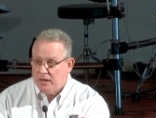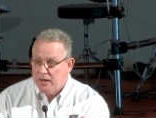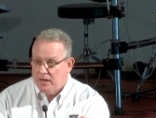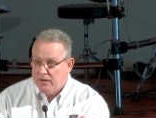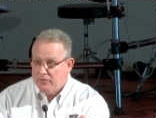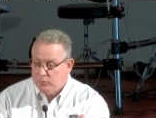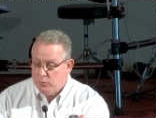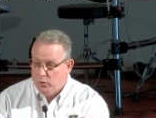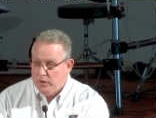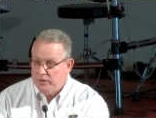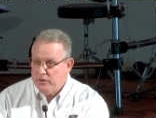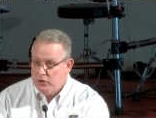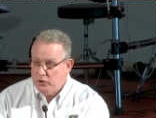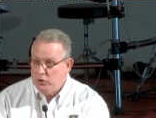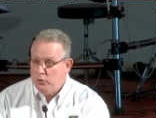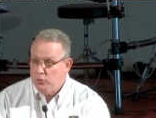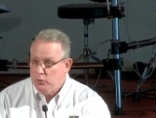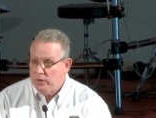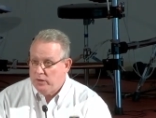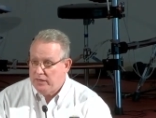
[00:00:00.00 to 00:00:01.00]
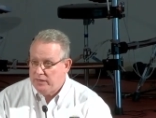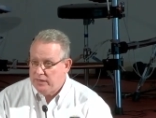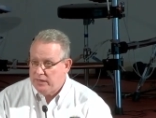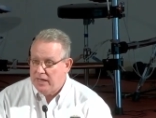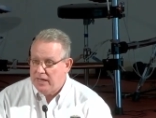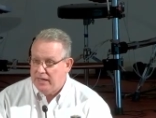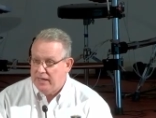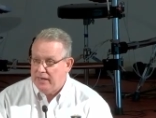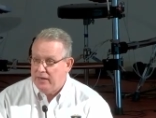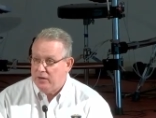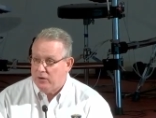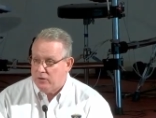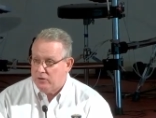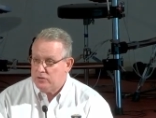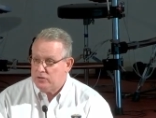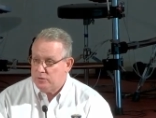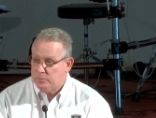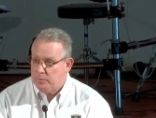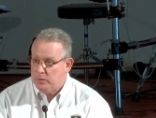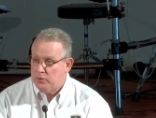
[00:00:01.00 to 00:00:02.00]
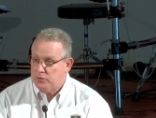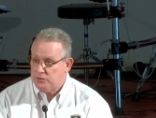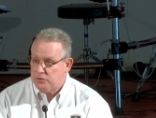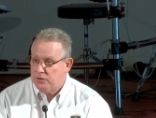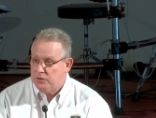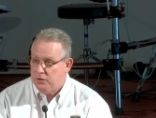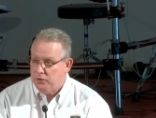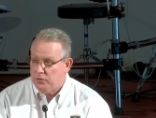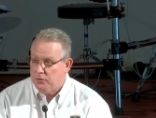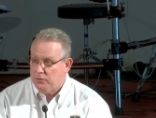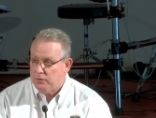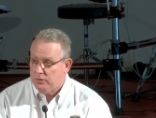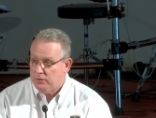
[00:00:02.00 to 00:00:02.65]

of what you and I are supposed to do.